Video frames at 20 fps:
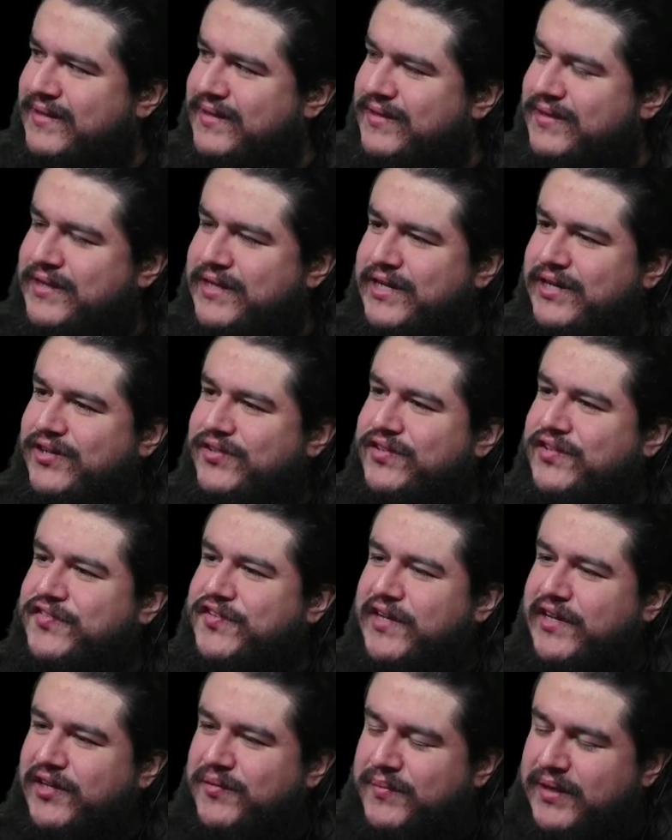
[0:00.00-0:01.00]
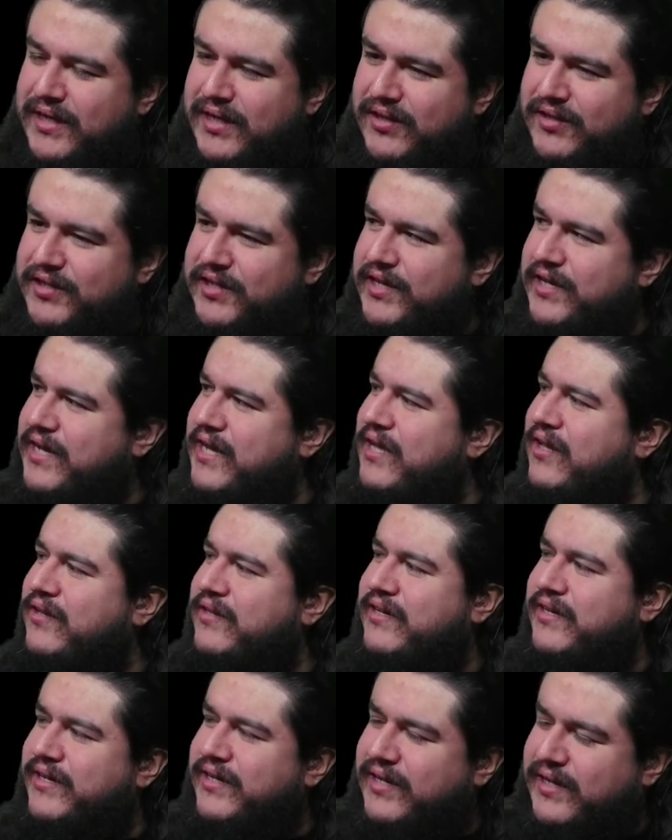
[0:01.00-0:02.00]
There's the second melody. Hell
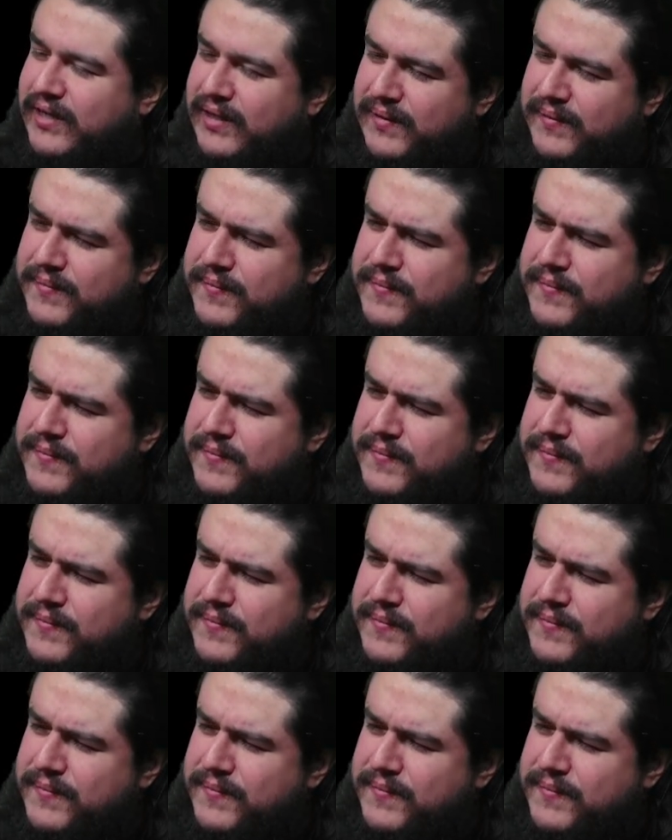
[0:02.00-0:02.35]
yeah.